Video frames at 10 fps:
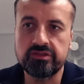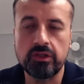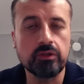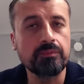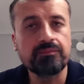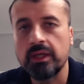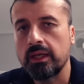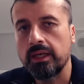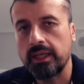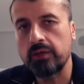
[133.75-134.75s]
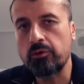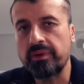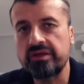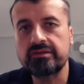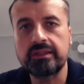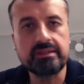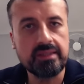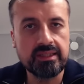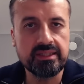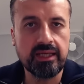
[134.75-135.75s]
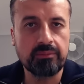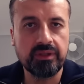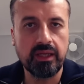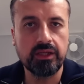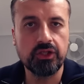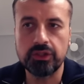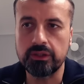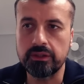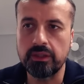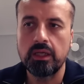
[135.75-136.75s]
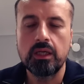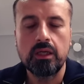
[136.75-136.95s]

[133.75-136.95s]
So here we're basically telling the application